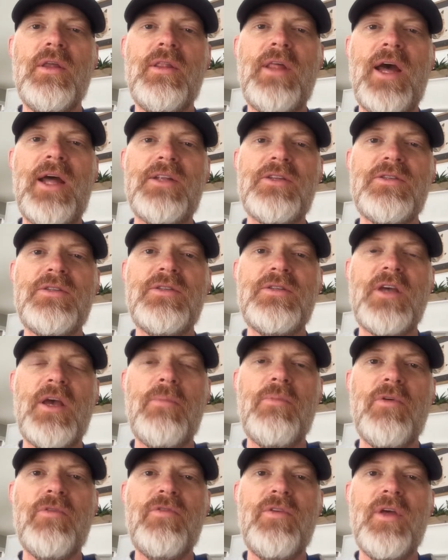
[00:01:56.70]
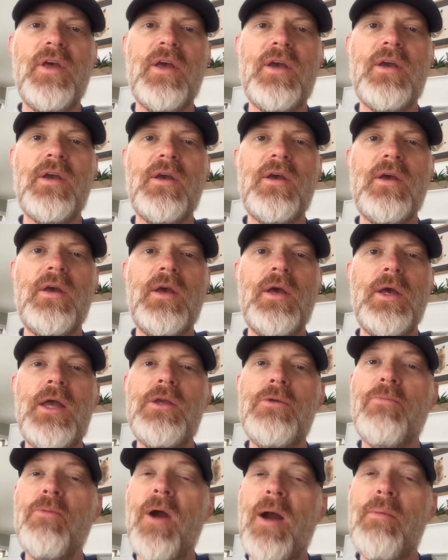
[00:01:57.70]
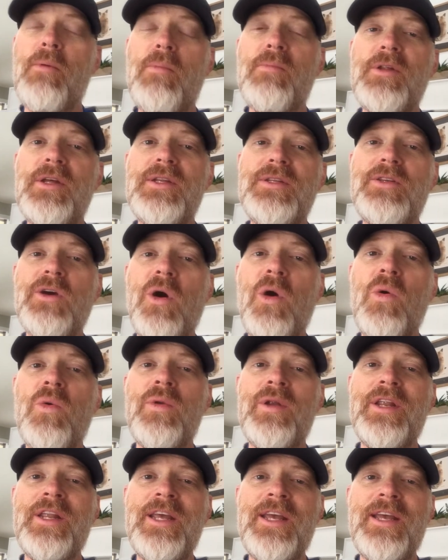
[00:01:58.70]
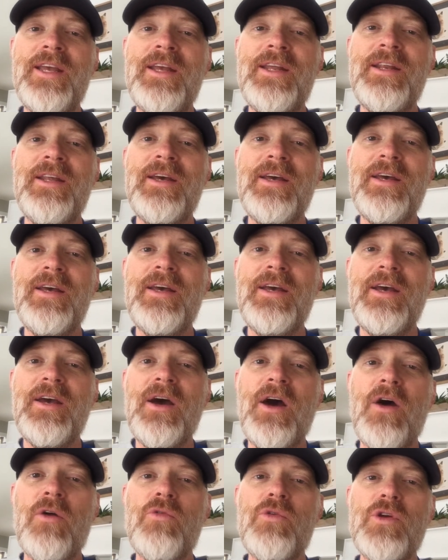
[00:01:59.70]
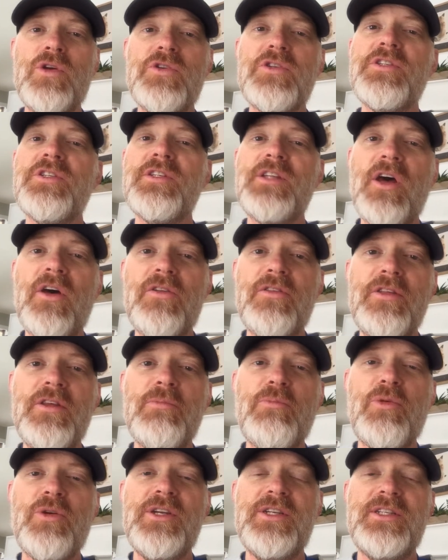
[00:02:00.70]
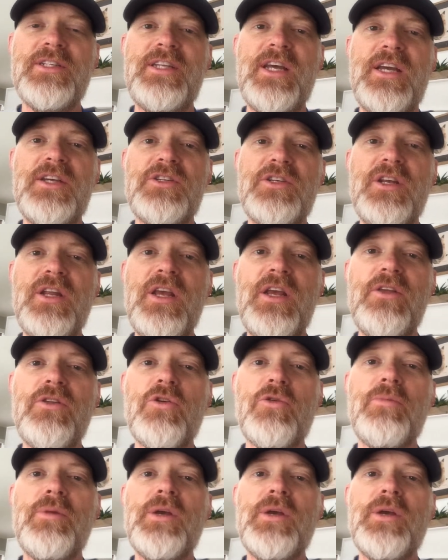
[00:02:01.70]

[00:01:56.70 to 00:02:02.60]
that type of thing. You probably don't need a real stealthy presentation either,